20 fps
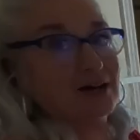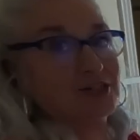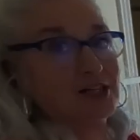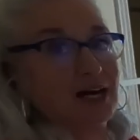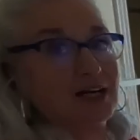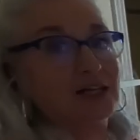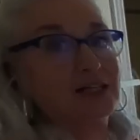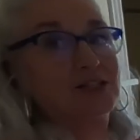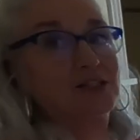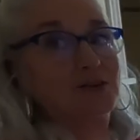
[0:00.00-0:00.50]
couch.
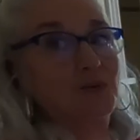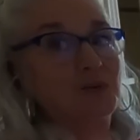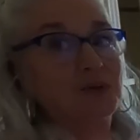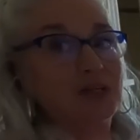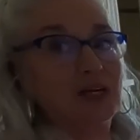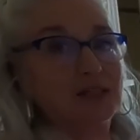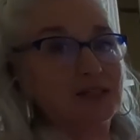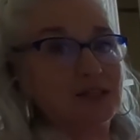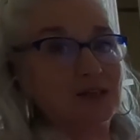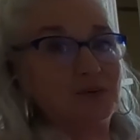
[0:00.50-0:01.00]
I
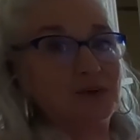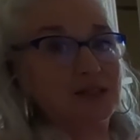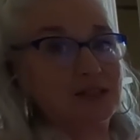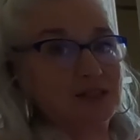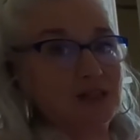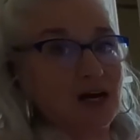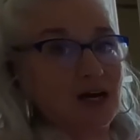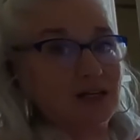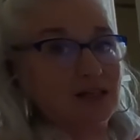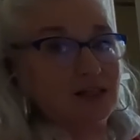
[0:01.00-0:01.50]
would get so
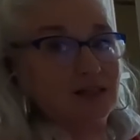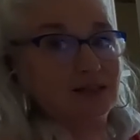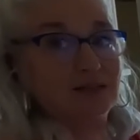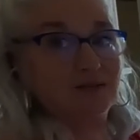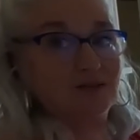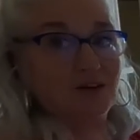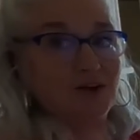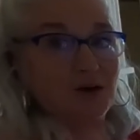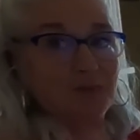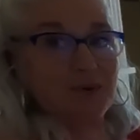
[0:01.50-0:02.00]

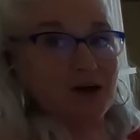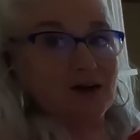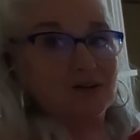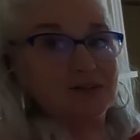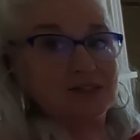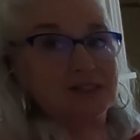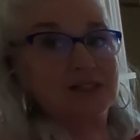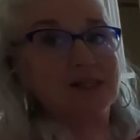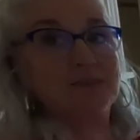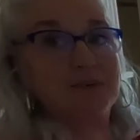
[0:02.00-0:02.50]
excited
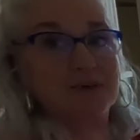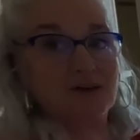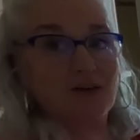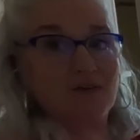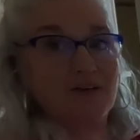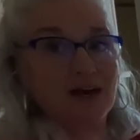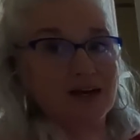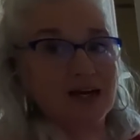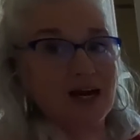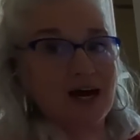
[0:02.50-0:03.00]
about sleeping
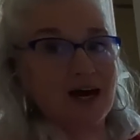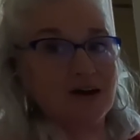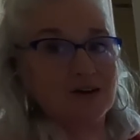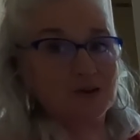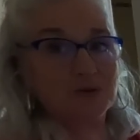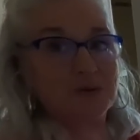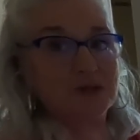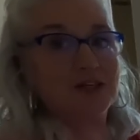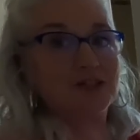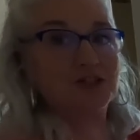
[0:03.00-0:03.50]
on that
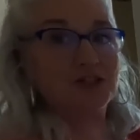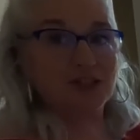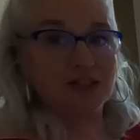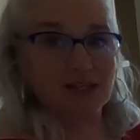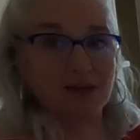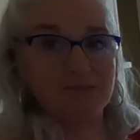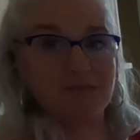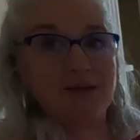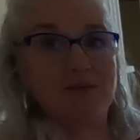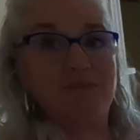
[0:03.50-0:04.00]
couch because
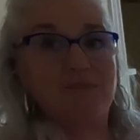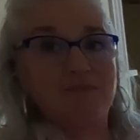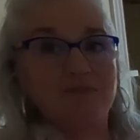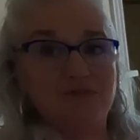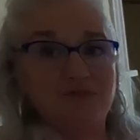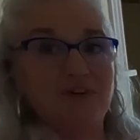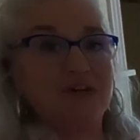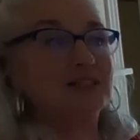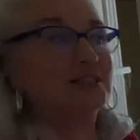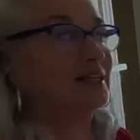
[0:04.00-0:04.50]
she'd let
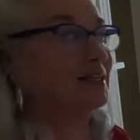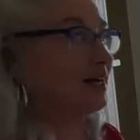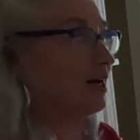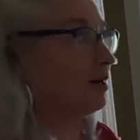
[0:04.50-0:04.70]
me fix